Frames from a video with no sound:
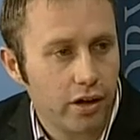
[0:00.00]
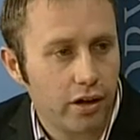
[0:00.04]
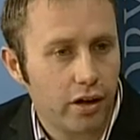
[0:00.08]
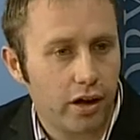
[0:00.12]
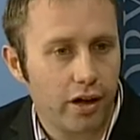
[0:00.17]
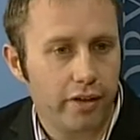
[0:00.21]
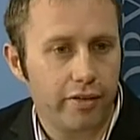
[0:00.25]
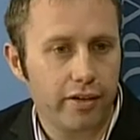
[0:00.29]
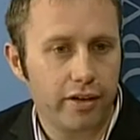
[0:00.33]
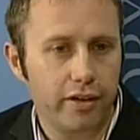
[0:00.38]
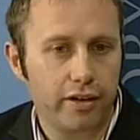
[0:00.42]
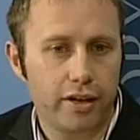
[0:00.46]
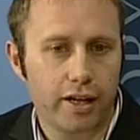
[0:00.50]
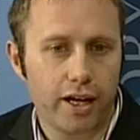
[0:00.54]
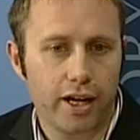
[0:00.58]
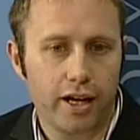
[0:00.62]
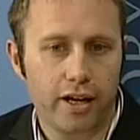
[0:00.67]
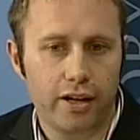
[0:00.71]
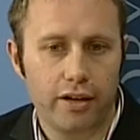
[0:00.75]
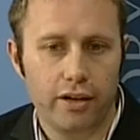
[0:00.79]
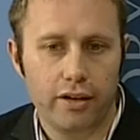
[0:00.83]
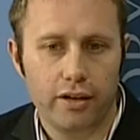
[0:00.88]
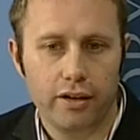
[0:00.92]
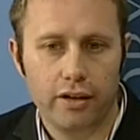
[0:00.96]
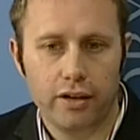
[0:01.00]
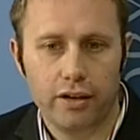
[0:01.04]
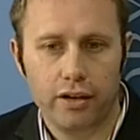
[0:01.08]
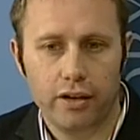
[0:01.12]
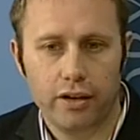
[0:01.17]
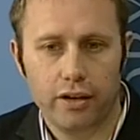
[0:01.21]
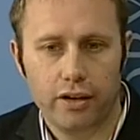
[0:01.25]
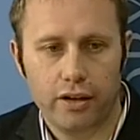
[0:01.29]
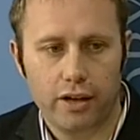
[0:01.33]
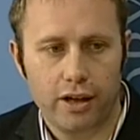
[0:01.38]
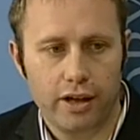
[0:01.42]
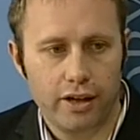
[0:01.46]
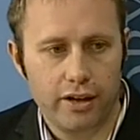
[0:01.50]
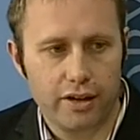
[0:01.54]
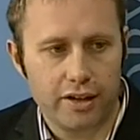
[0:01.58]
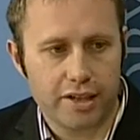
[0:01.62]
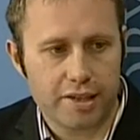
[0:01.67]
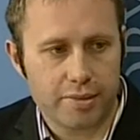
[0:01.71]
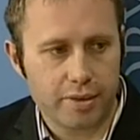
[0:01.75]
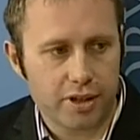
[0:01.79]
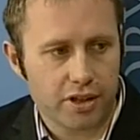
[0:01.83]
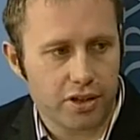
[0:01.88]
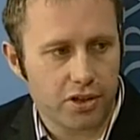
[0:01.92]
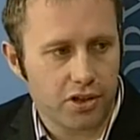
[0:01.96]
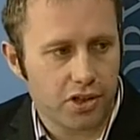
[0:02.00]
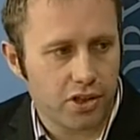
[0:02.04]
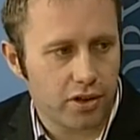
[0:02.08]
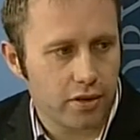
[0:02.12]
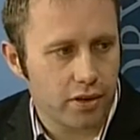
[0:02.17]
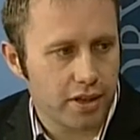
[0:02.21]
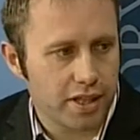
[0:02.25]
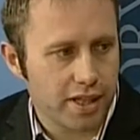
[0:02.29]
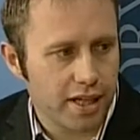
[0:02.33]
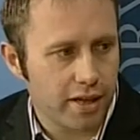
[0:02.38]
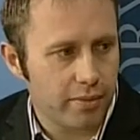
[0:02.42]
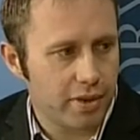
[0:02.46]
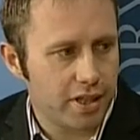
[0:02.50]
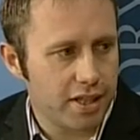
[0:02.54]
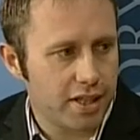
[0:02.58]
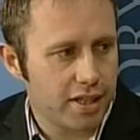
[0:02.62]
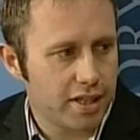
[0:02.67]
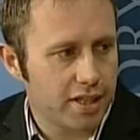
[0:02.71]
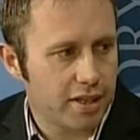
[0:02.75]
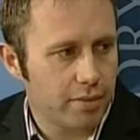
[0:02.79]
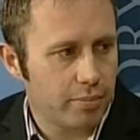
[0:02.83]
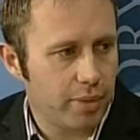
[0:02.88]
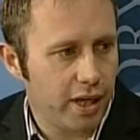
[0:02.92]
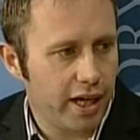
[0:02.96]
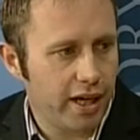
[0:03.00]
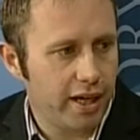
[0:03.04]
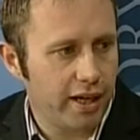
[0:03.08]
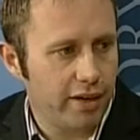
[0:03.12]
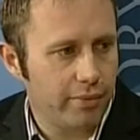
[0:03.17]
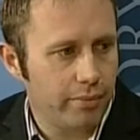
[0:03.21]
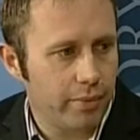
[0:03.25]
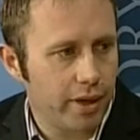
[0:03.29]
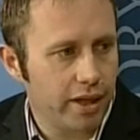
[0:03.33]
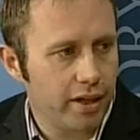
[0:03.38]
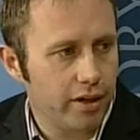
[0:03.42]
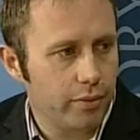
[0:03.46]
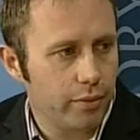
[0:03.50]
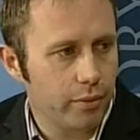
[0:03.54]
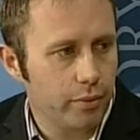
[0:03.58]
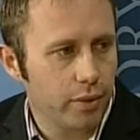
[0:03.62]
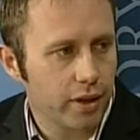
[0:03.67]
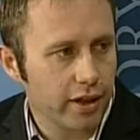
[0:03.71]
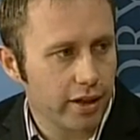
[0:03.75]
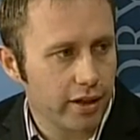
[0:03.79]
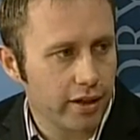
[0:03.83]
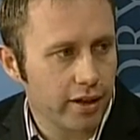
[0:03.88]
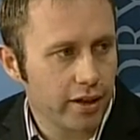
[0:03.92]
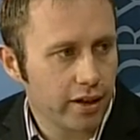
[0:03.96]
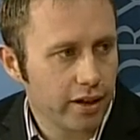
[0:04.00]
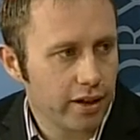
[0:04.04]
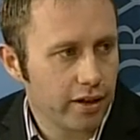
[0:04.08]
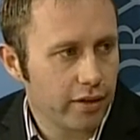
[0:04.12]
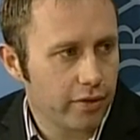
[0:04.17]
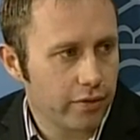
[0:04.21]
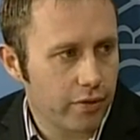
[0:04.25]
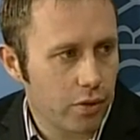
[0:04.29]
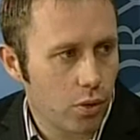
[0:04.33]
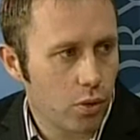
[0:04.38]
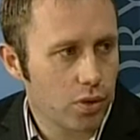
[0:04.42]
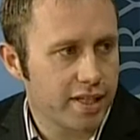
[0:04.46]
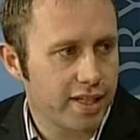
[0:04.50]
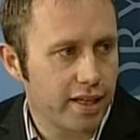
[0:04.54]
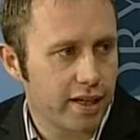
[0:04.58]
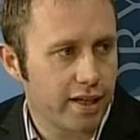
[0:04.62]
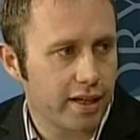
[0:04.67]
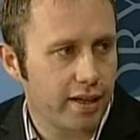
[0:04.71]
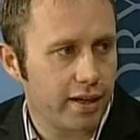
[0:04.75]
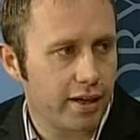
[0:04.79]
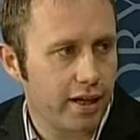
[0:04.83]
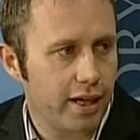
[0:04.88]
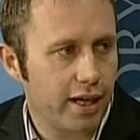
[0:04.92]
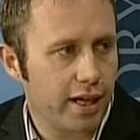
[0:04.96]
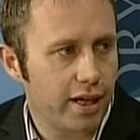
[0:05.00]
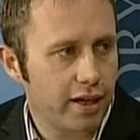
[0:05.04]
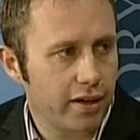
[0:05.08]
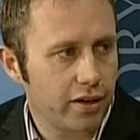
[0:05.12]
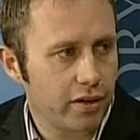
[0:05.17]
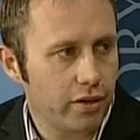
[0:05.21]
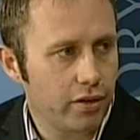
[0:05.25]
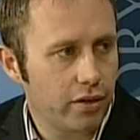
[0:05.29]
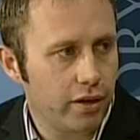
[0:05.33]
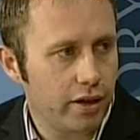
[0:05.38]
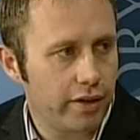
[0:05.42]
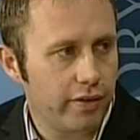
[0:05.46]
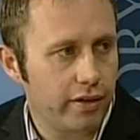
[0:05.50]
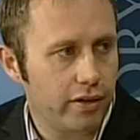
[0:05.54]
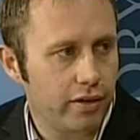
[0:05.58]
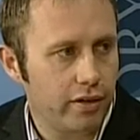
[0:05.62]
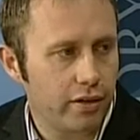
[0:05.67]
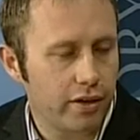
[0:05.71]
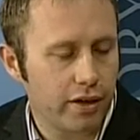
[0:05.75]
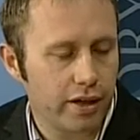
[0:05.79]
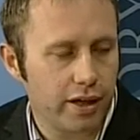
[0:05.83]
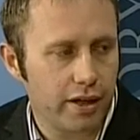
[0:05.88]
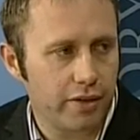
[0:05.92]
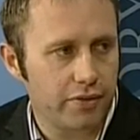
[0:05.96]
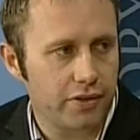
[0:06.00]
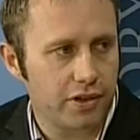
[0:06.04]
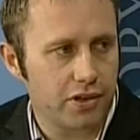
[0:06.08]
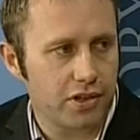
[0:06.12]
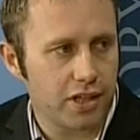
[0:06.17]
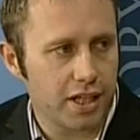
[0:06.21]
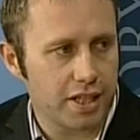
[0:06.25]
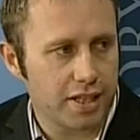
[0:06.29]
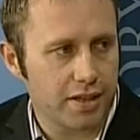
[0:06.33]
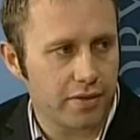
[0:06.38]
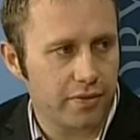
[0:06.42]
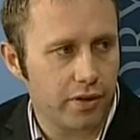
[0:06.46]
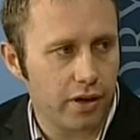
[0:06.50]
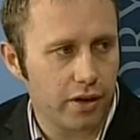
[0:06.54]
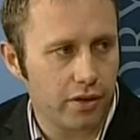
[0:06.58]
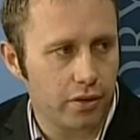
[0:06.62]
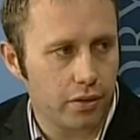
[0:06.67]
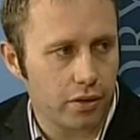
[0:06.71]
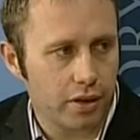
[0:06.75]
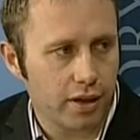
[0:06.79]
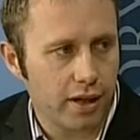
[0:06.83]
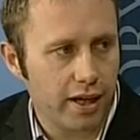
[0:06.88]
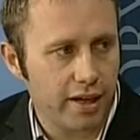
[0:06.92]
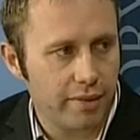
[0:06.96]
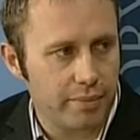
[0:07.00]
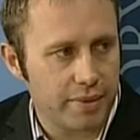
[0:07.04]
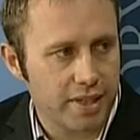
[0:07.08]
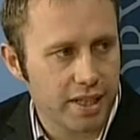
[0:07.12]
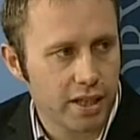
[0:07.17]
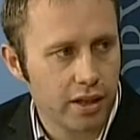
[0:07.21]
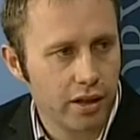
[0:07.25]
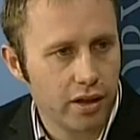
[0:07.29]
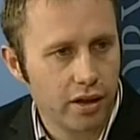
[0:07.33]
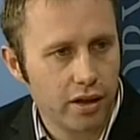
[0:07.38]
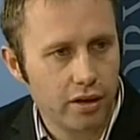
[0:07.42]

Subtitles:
I think you can't expect insurance companies just to pay out money willy-nilly. Of course, they're going to argue, and that you're going to have to justify your claims.